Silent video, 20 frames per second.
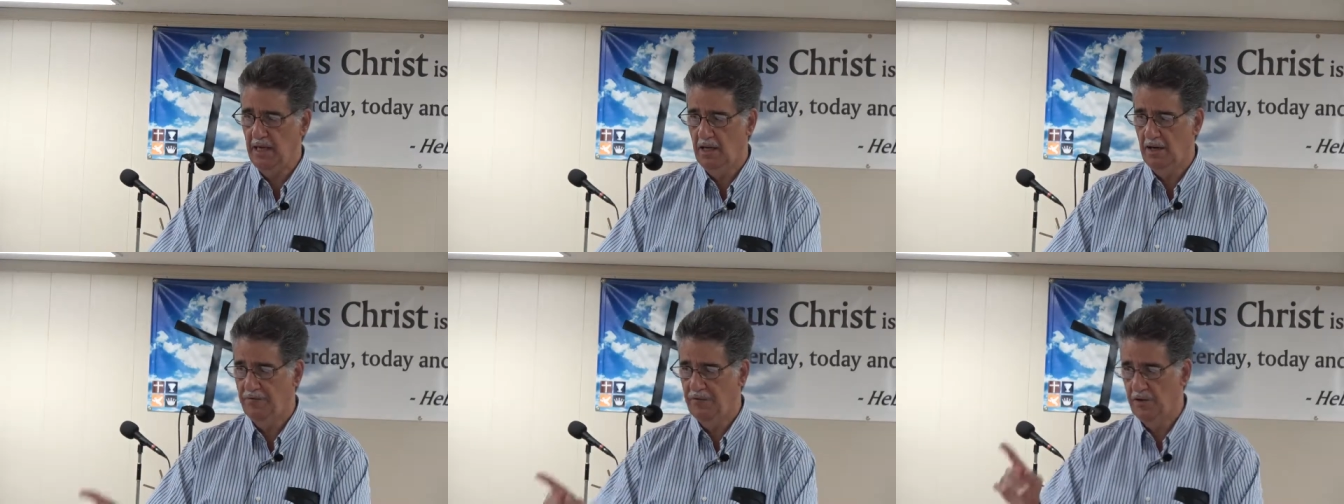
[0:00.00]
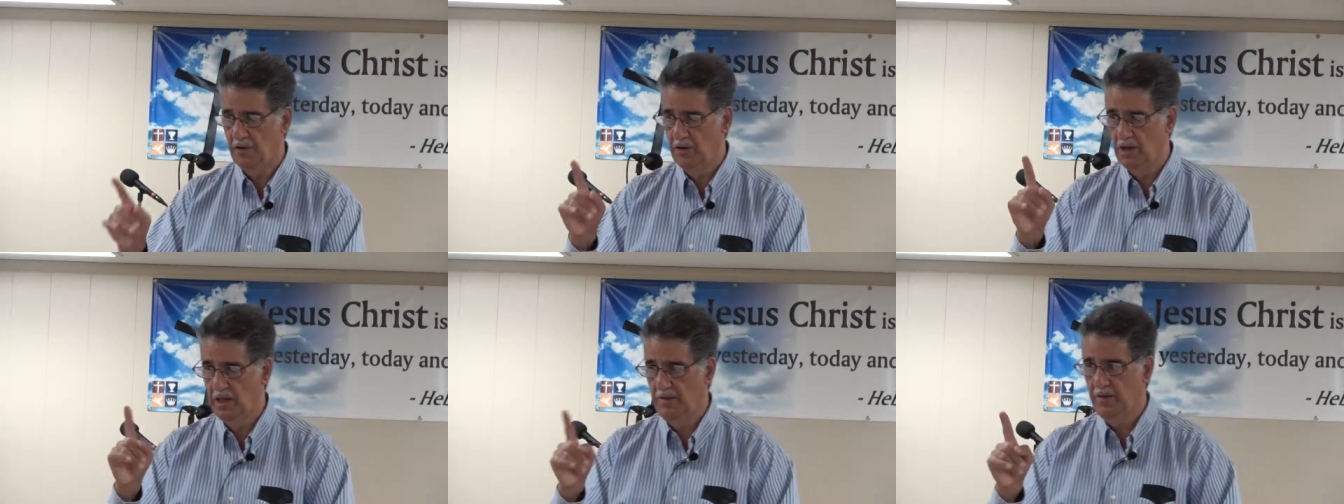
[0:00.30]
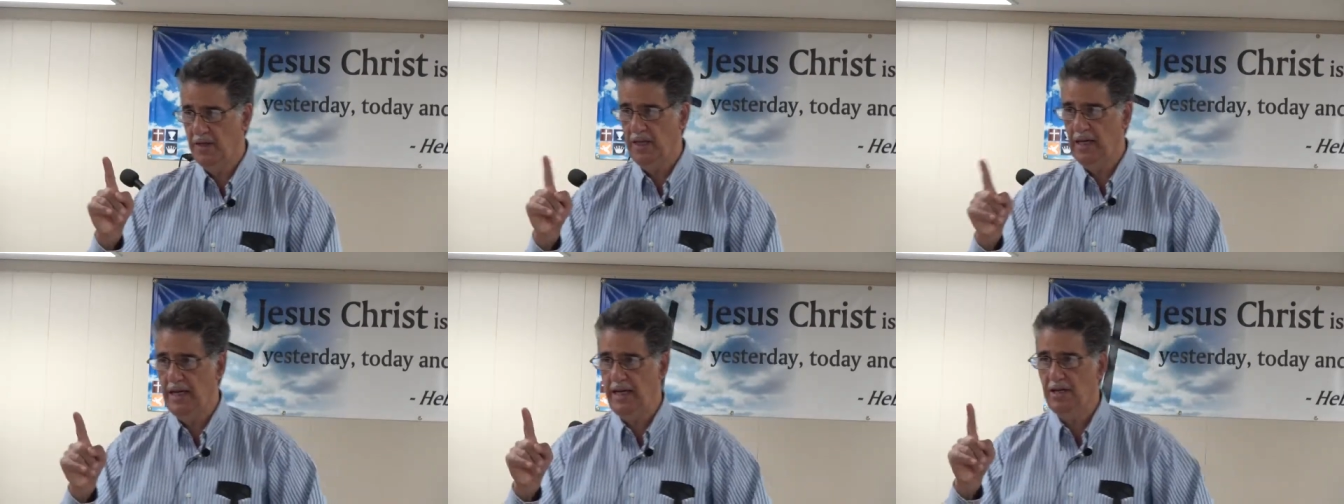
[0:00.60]
if you're
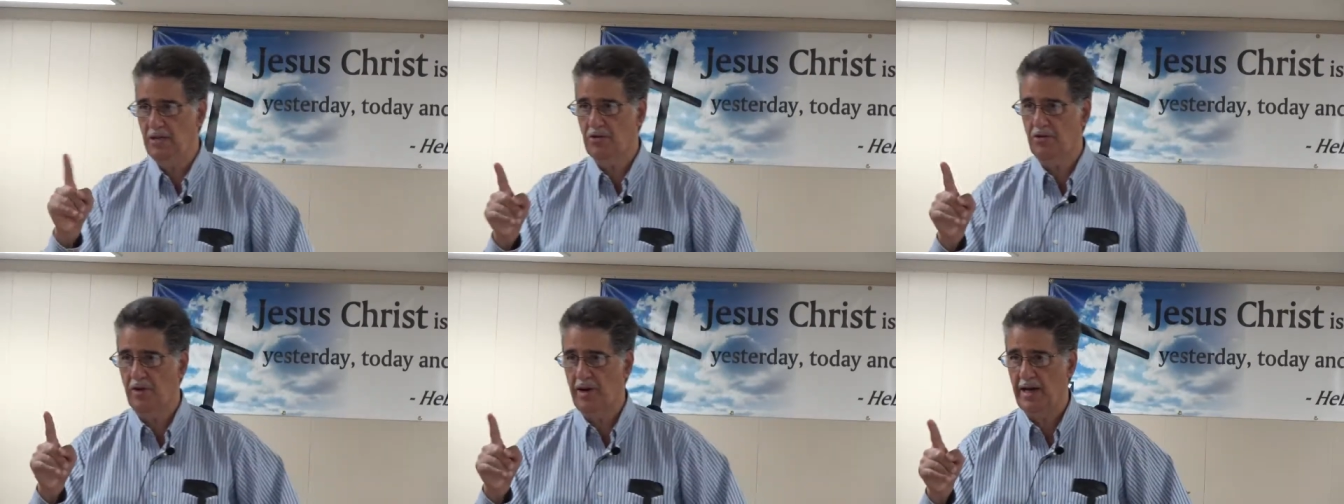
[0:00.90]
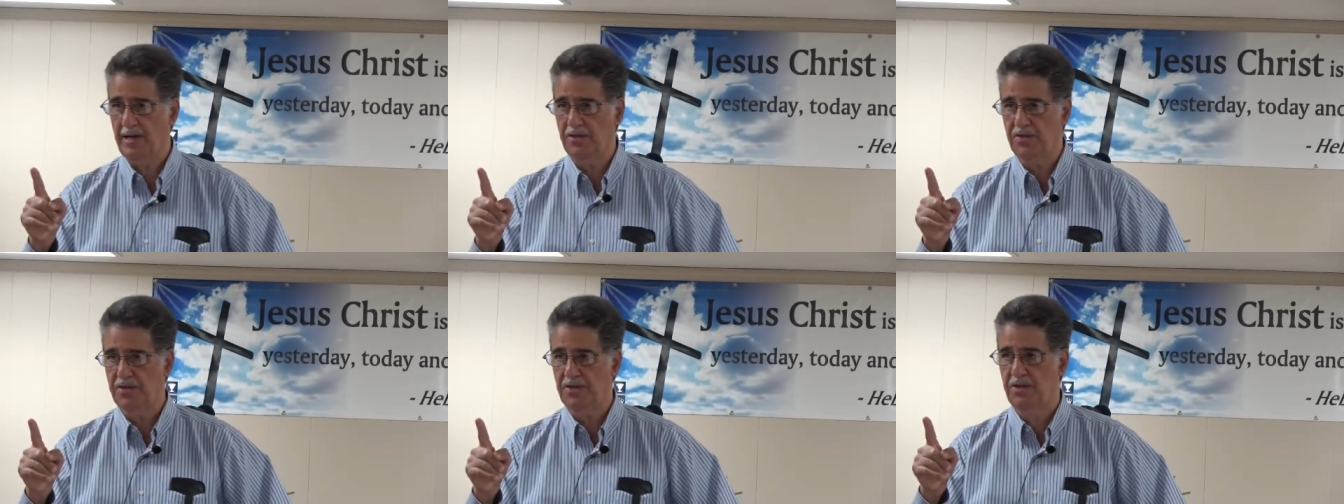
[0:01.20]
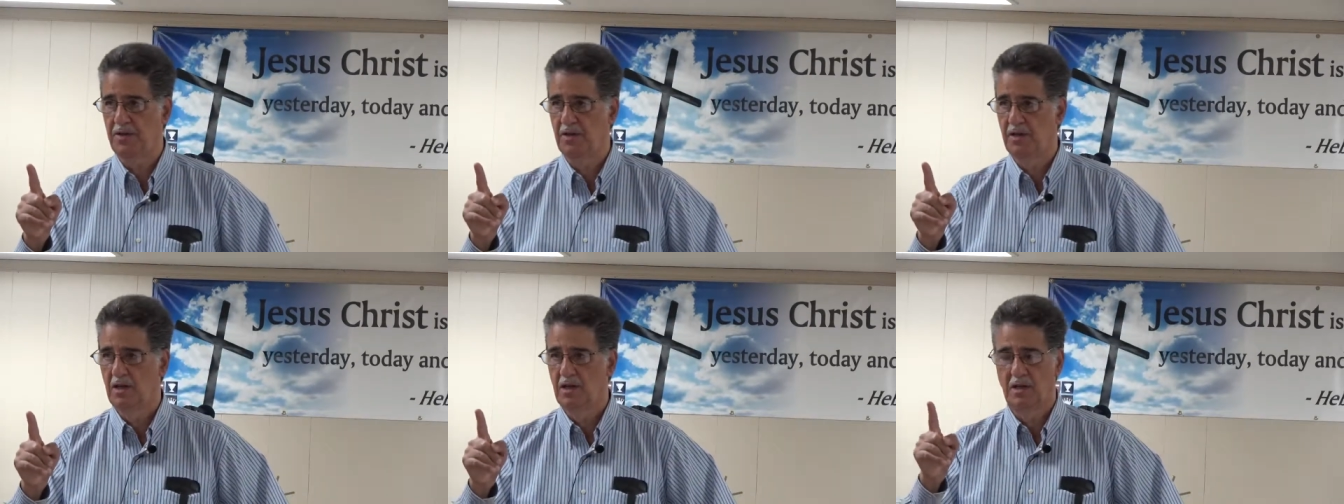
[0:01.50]
living in
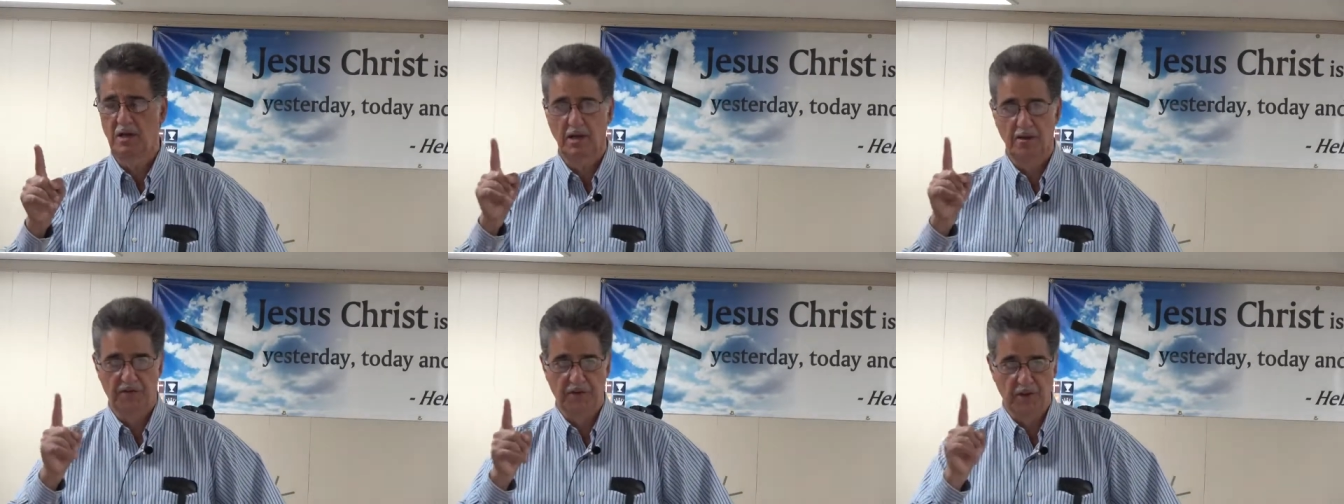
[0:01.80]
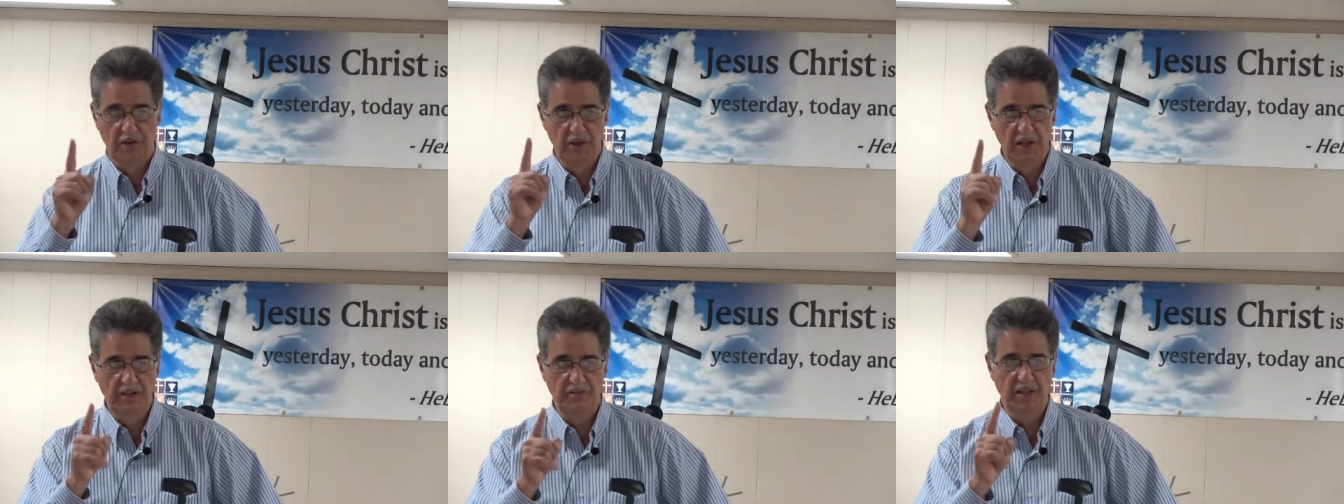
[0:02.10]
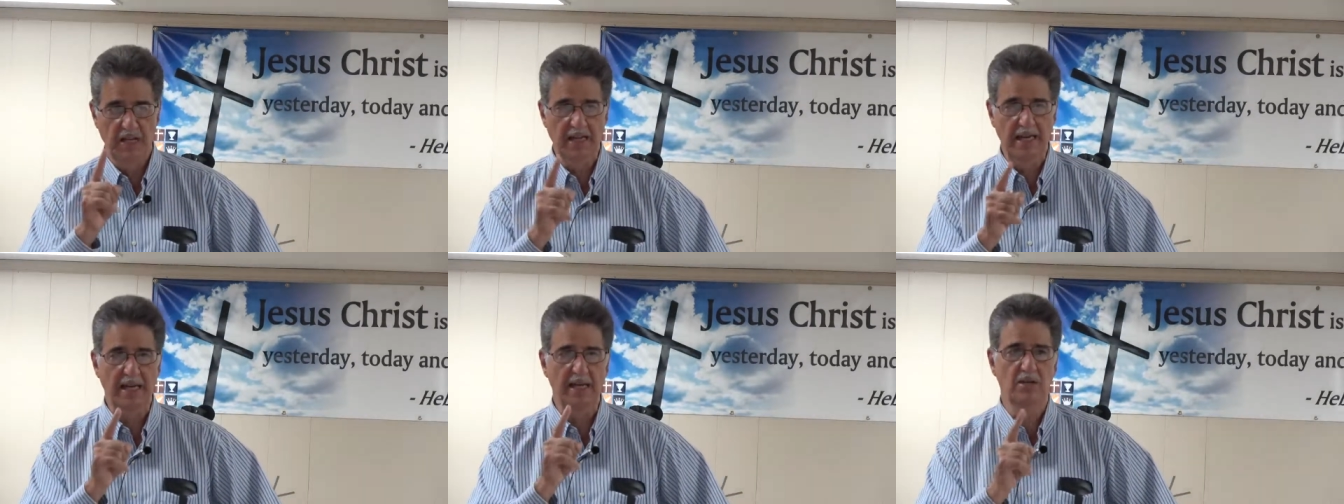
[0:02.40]
Christ, if you're
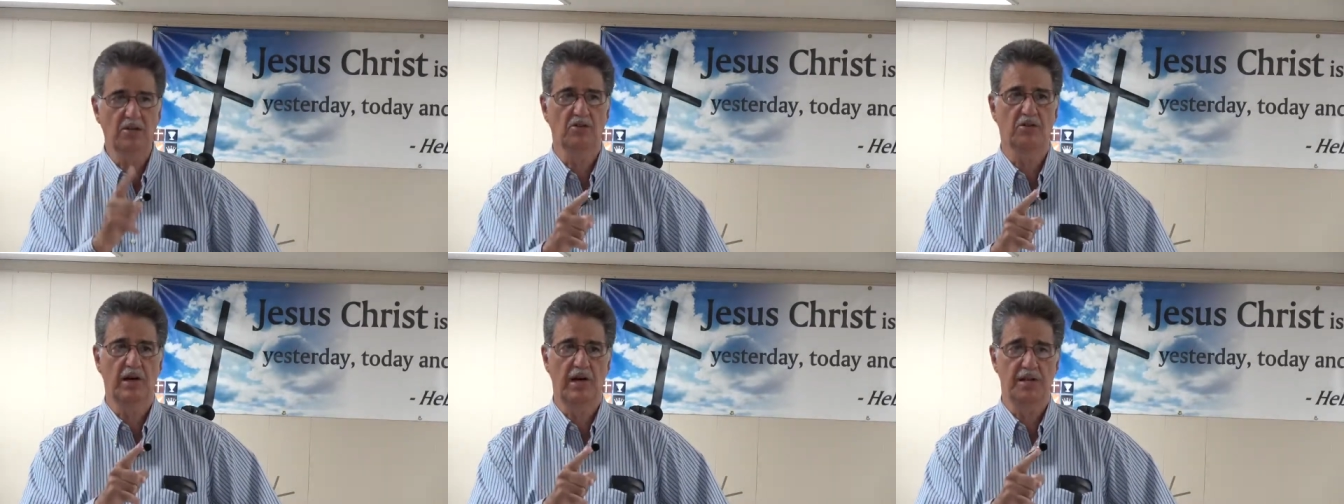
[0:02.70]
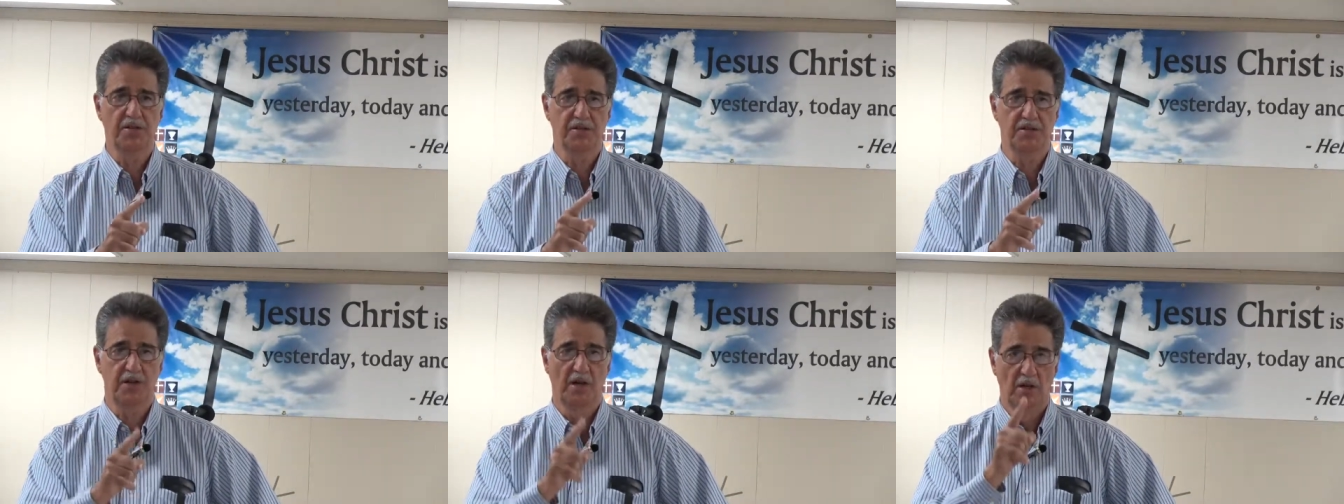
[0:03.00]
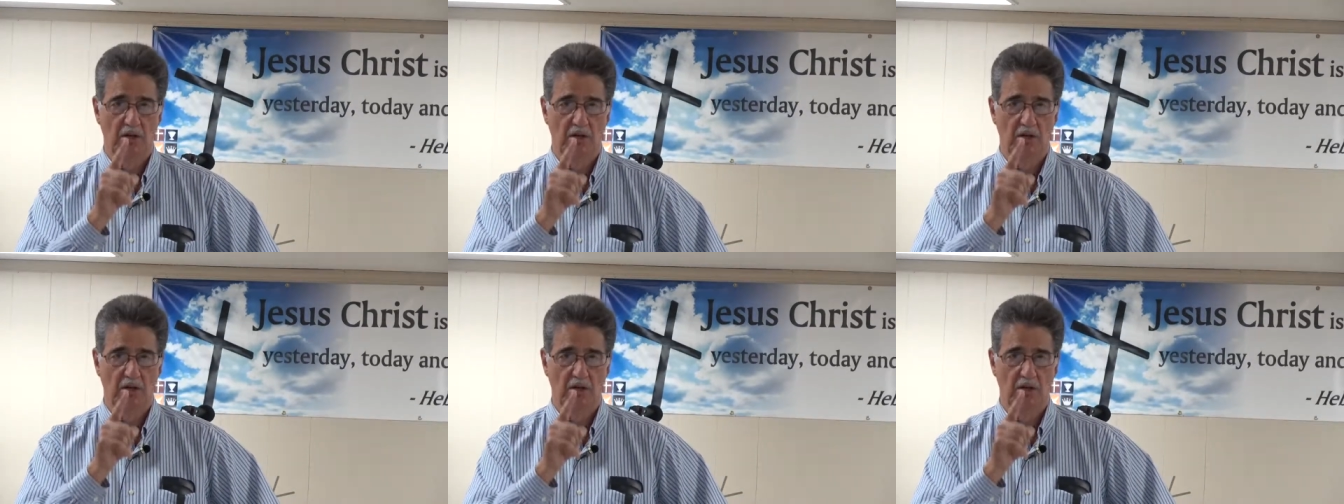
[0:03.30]
living in Christ,